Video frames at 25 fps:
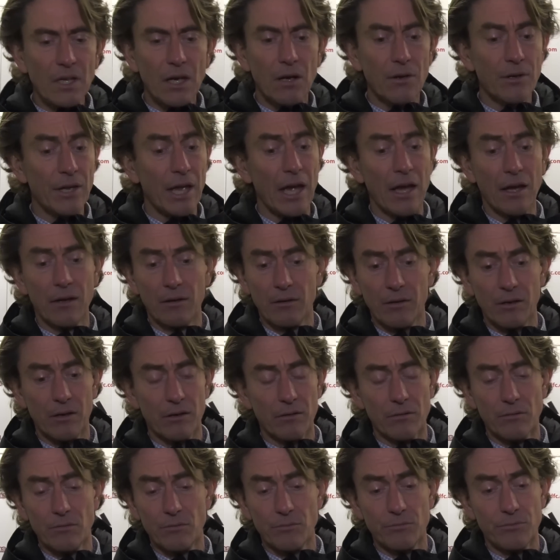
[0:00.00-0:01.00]
Oh yeah,
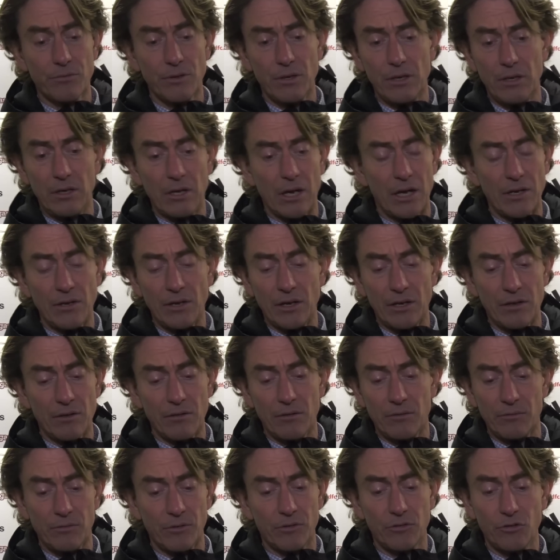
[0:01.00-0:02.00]
I
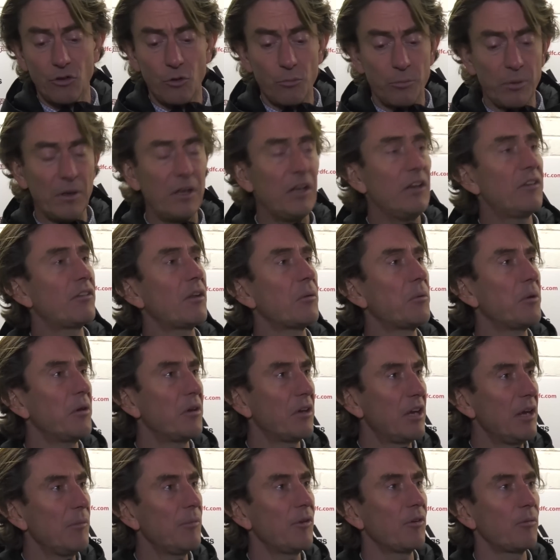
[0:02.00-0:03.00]
so pleased that we
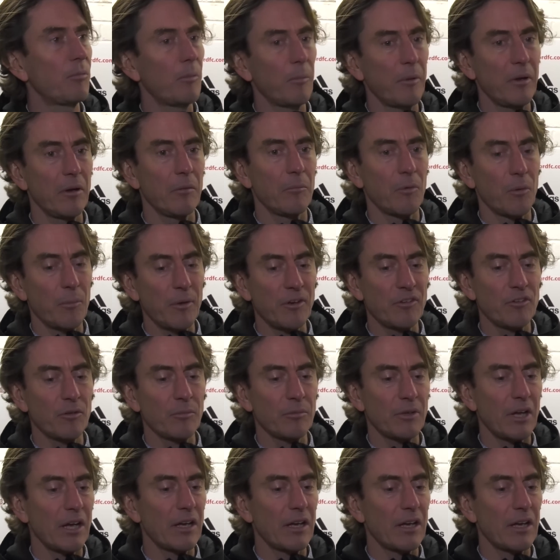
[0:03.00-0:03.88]
can keep this momentum.